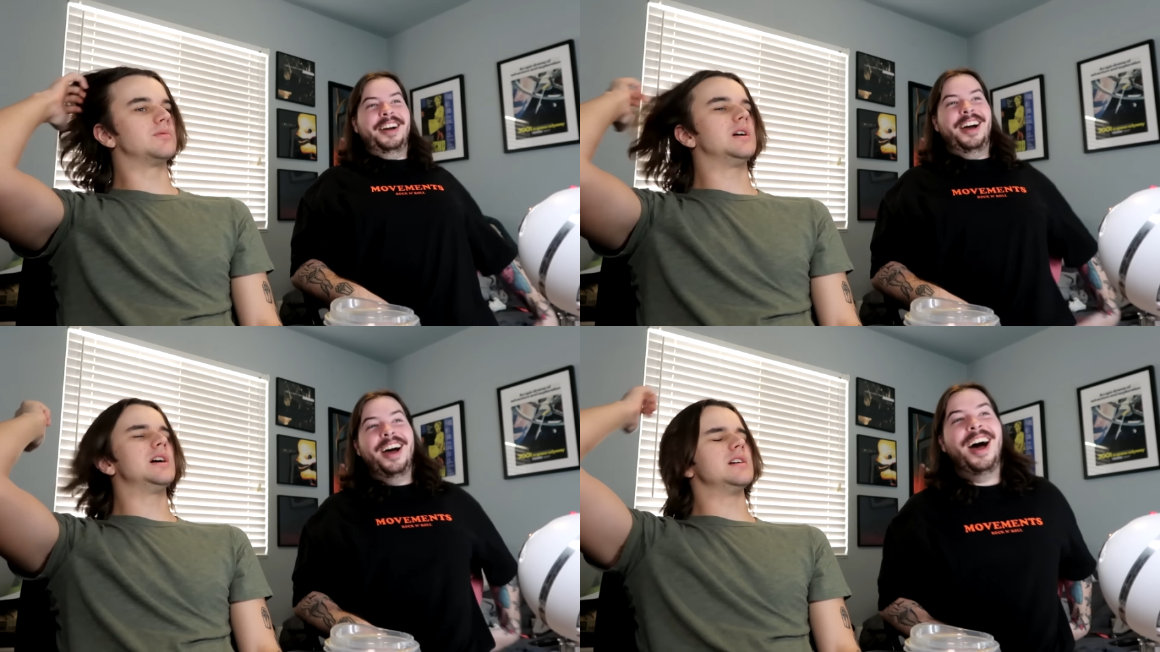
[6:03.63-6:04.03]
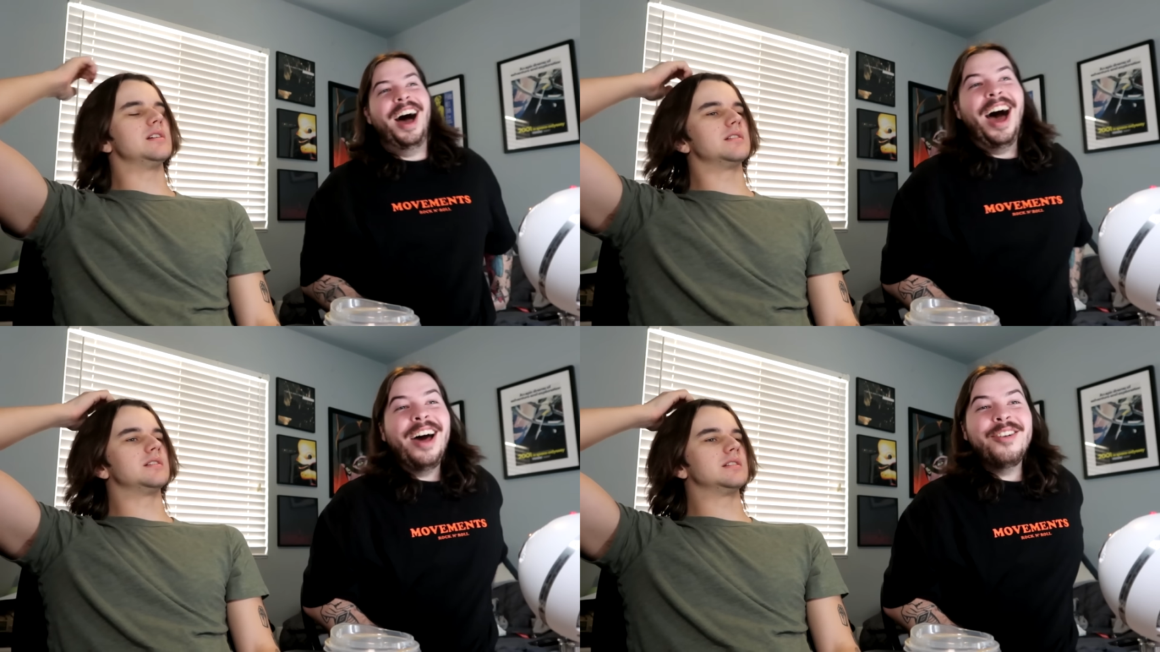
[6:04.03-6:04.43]
Speaker 1: Why?
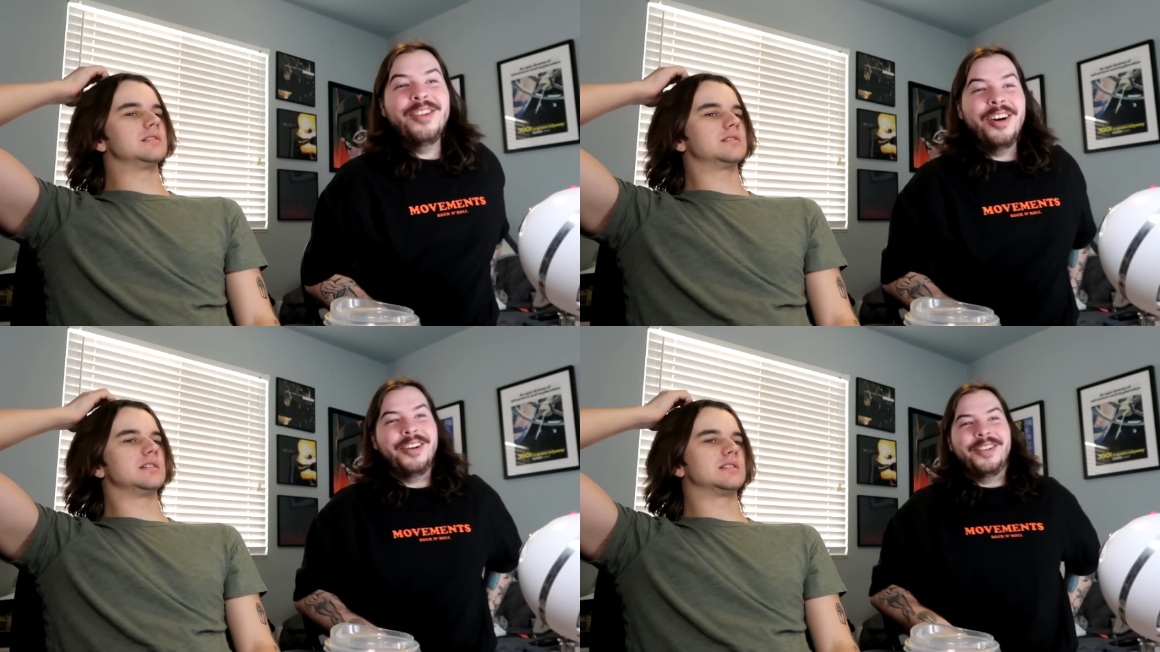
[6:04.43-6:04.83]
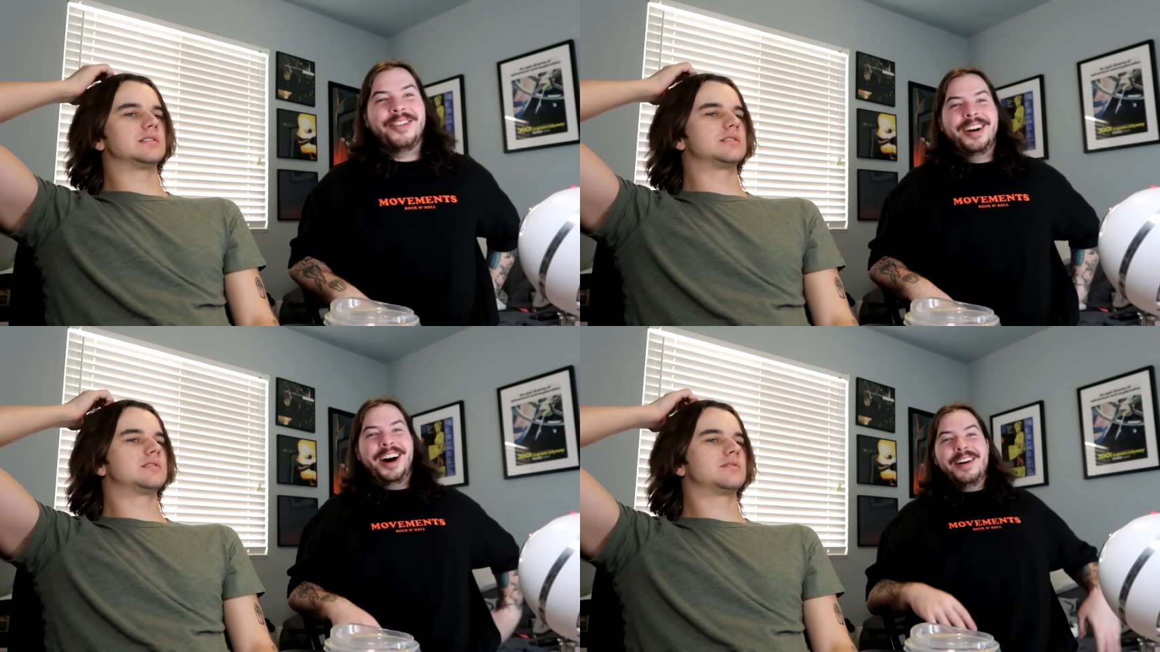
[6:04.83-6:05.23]
I don't know.
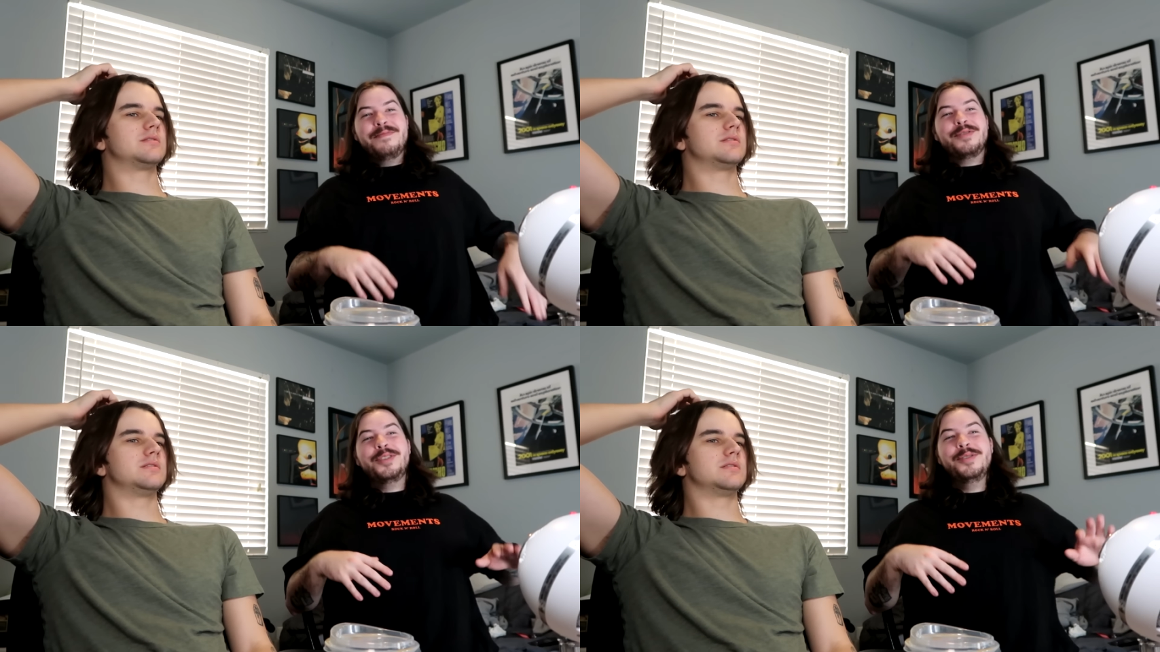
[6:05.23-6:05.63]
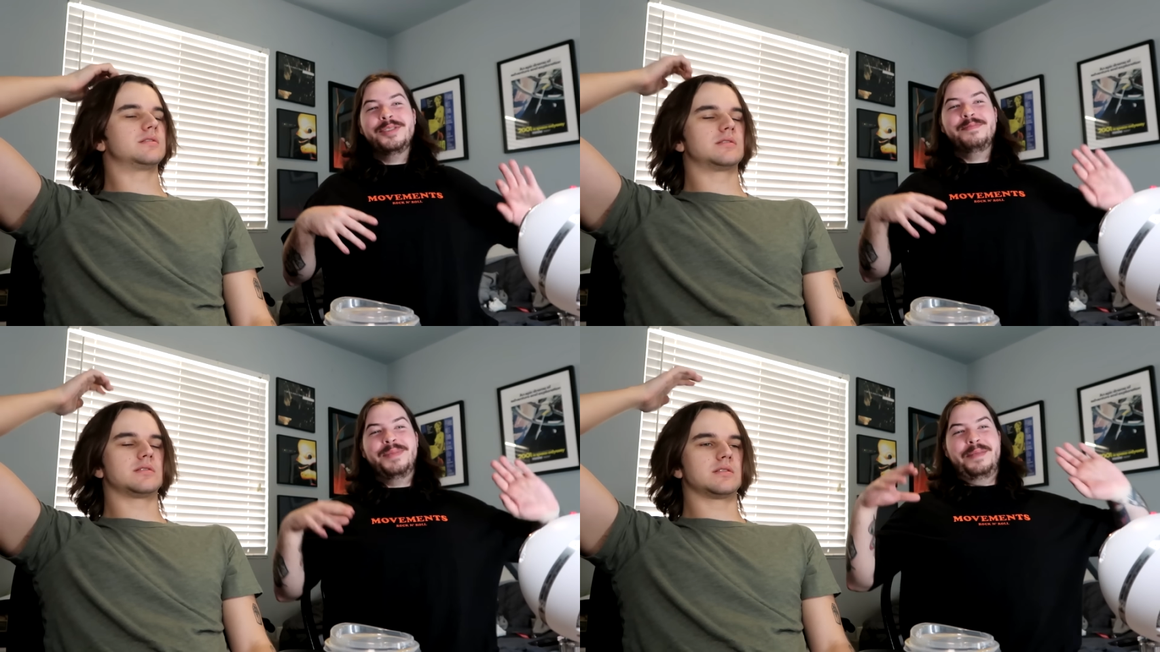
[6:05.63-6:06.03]
It's, I'm
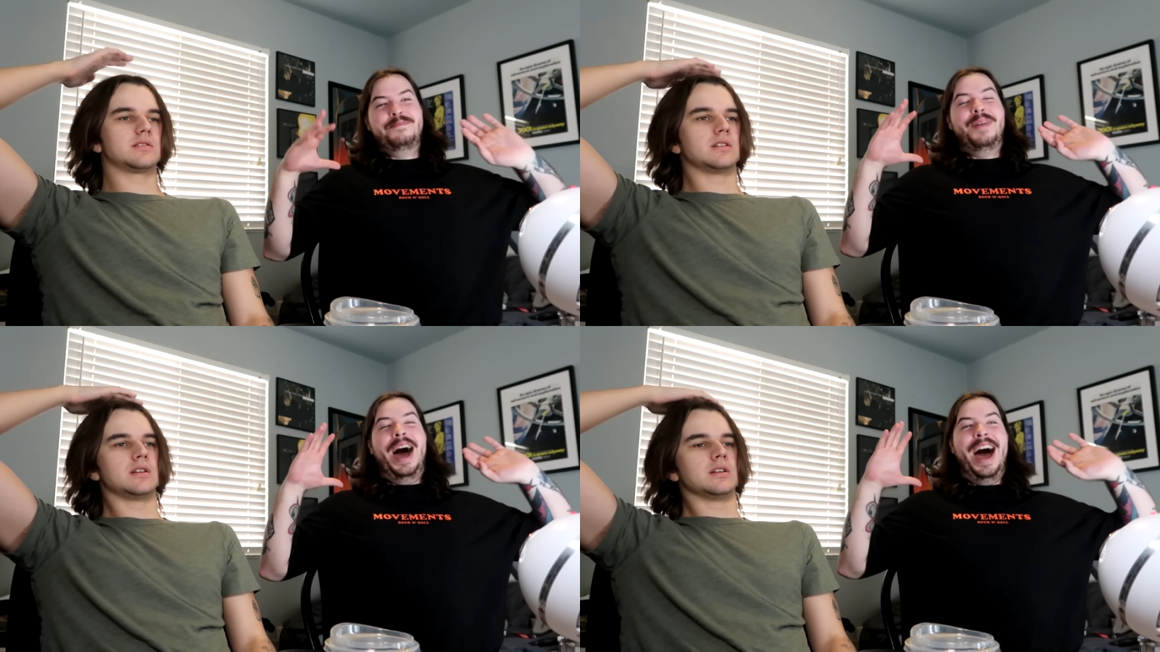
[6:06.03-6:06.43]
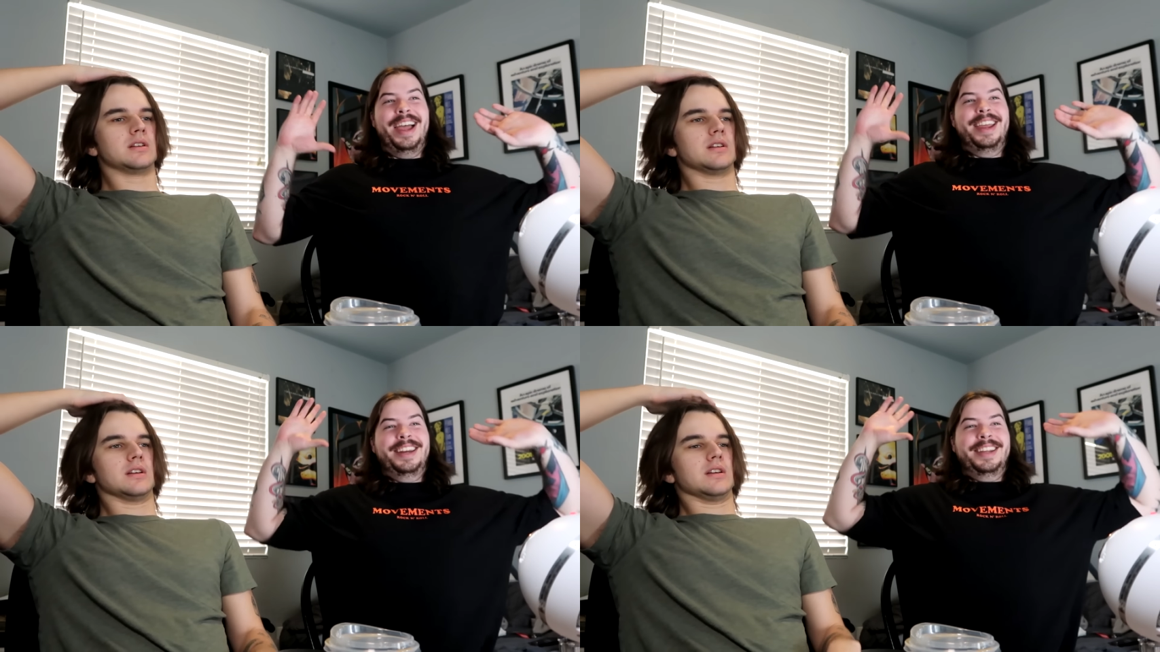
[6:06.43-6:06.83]
losing my
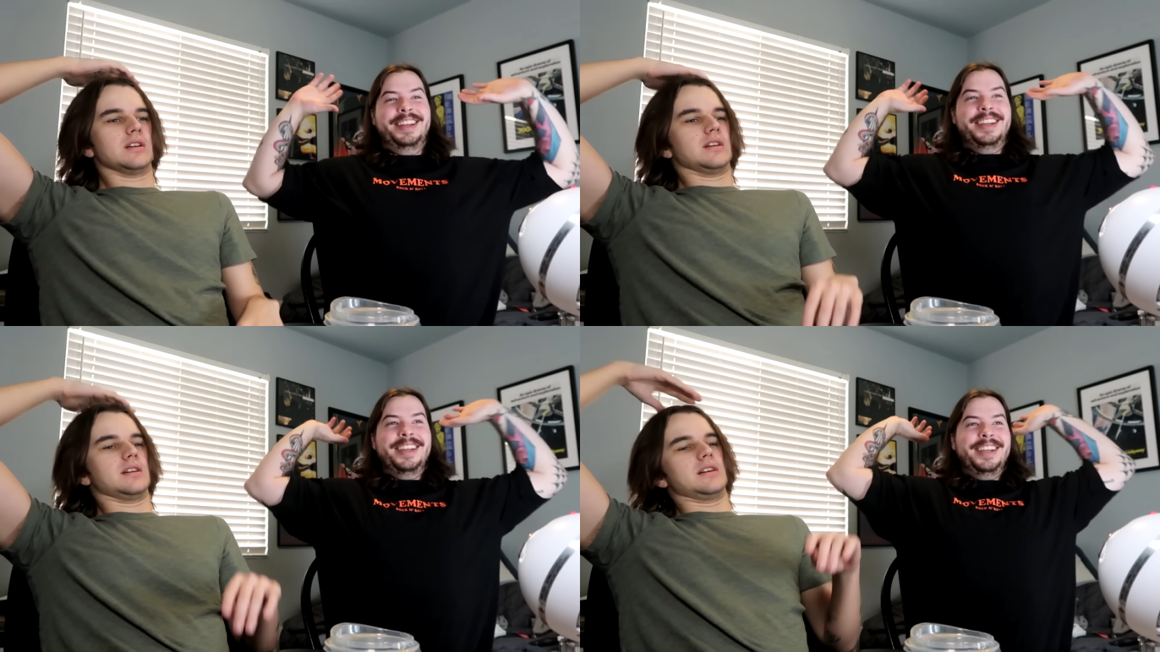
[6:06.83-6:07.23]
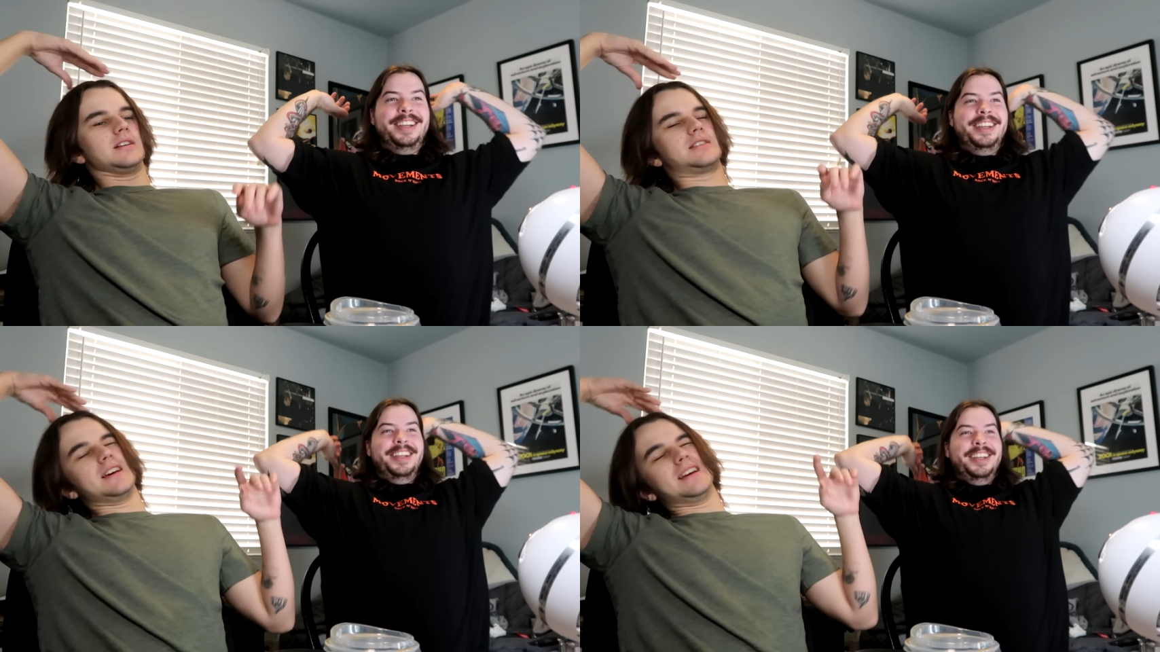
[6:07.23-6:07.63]
mind. It's